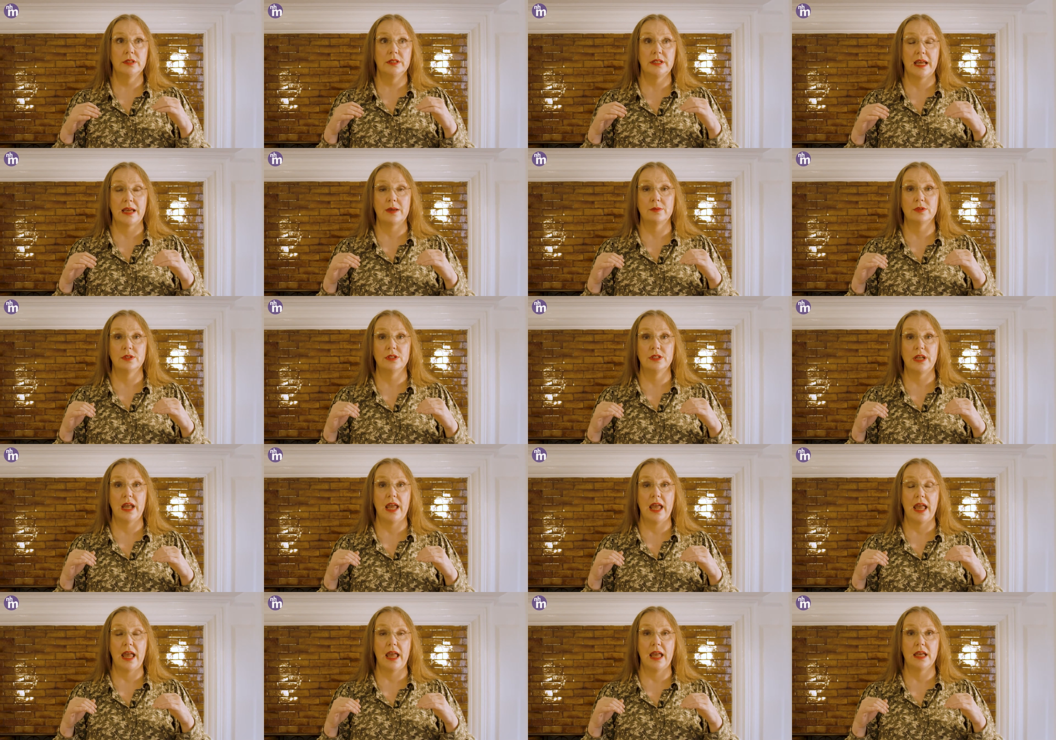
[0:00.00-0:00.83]

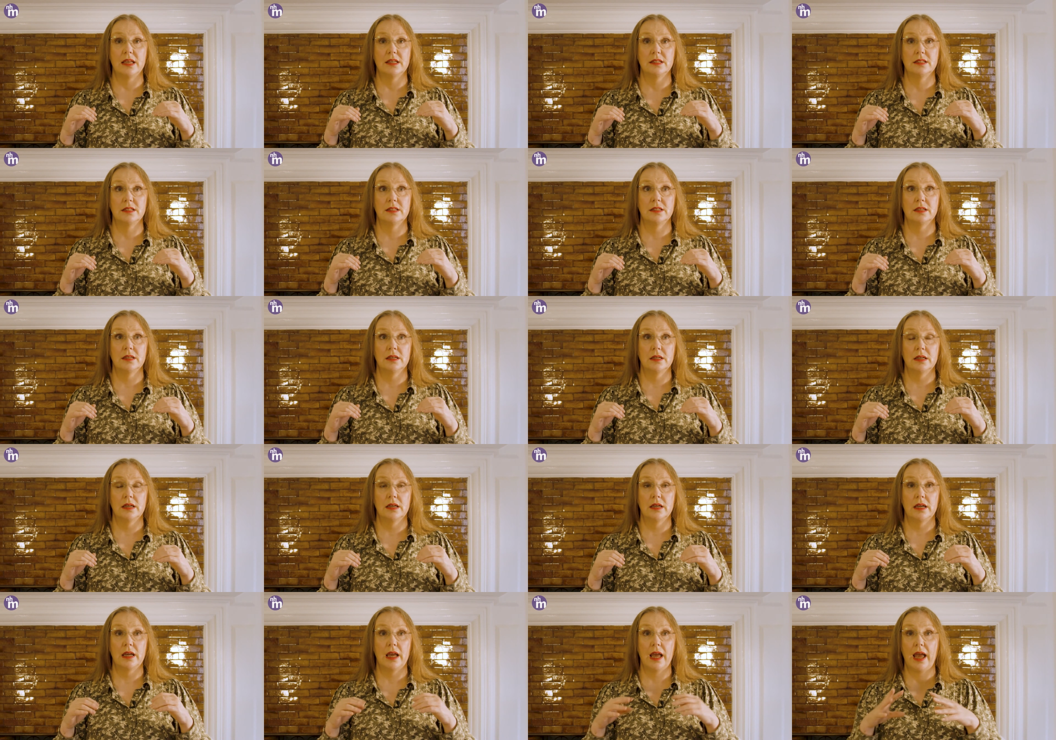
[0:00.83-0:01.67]
downstairs
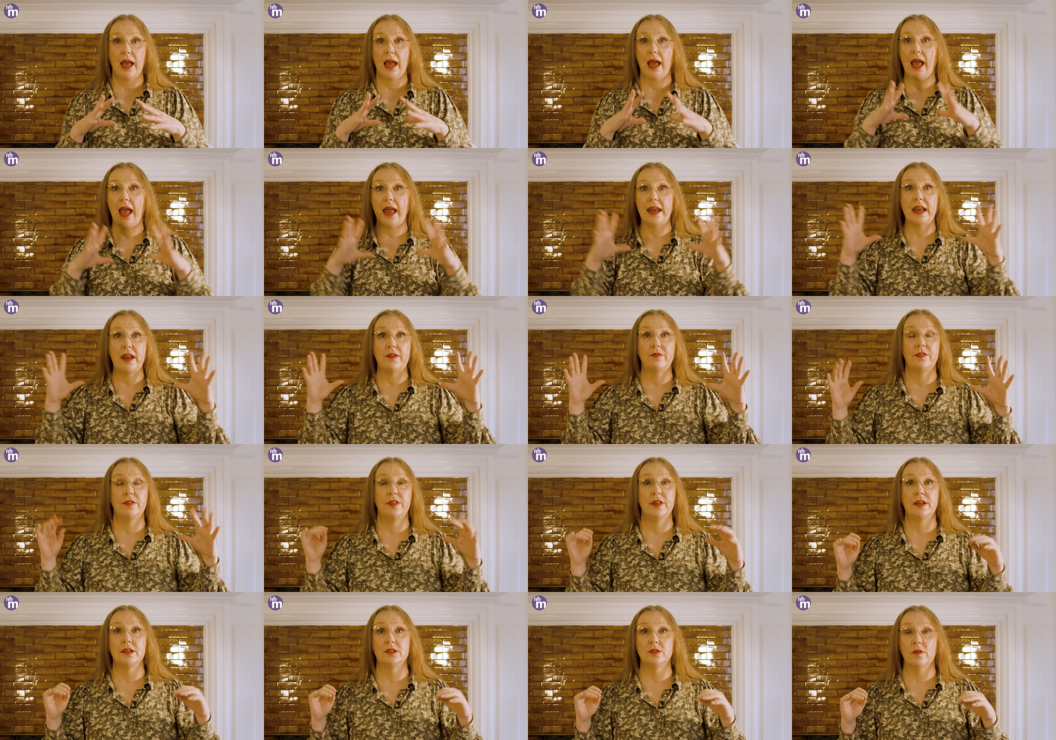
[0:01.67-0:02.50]
and
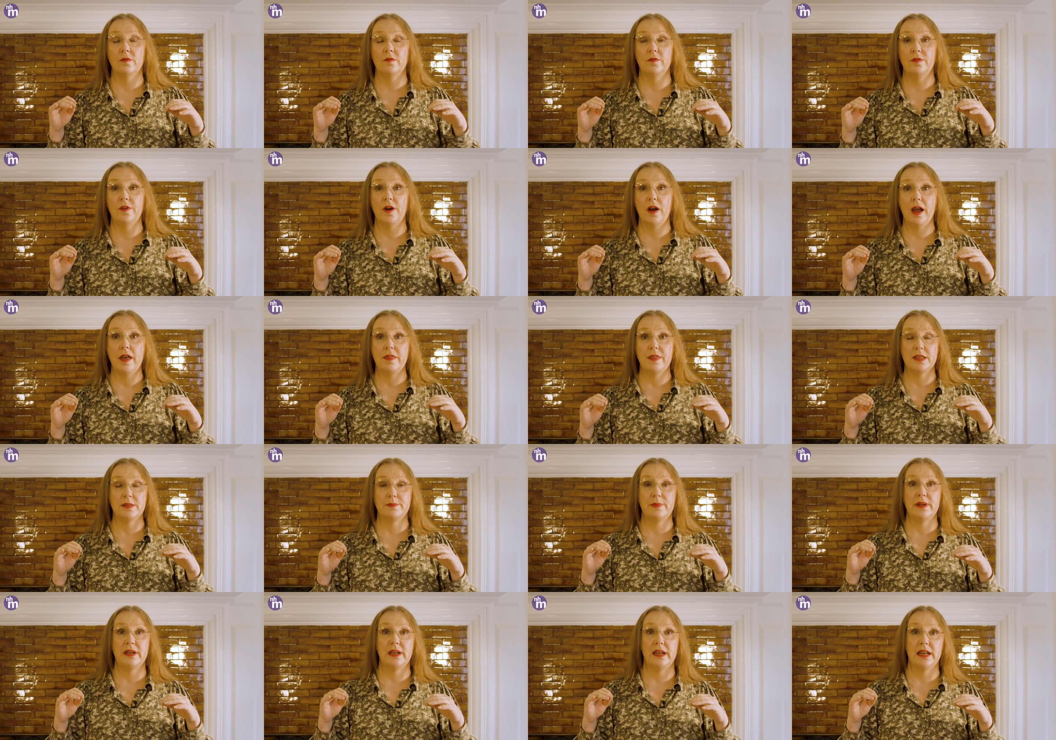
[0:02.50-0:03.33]
everything's on fire.
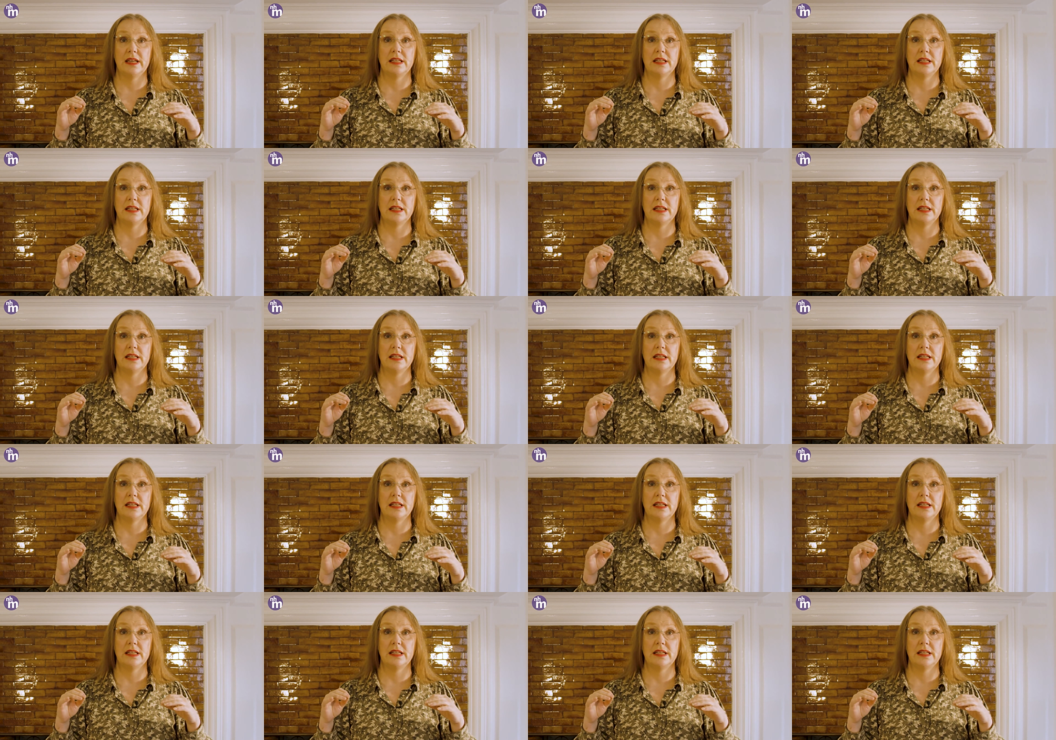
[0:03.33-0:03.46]
There's been an